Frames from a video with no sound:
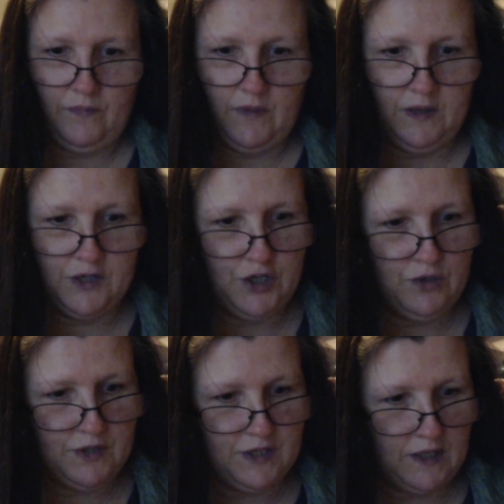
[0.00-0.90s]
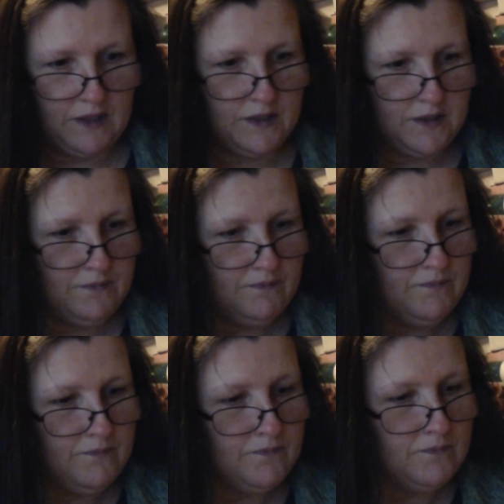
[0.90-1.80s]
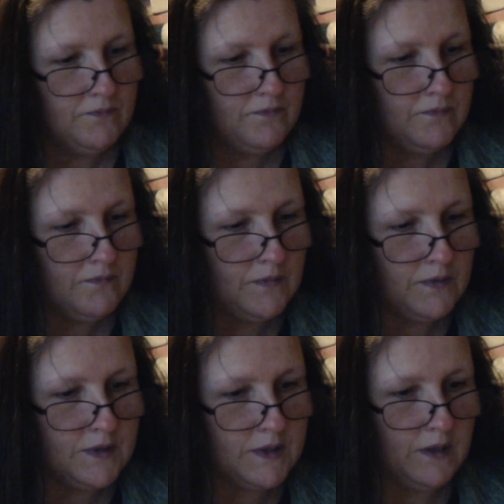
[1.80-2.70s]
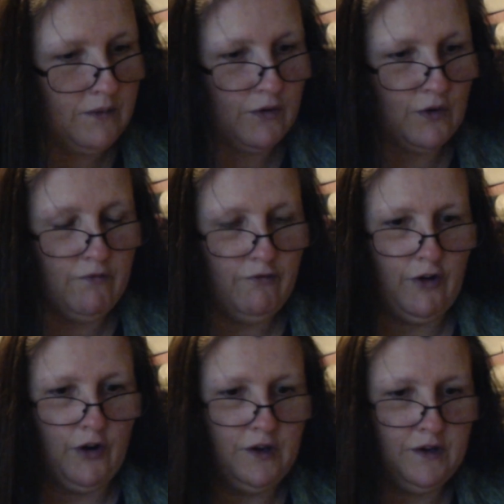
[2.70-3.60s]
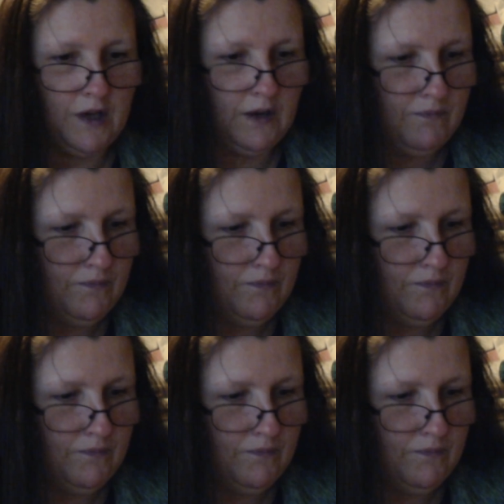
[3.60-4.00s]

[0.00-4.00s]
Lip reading: Issue 6. Let's see if I can find it.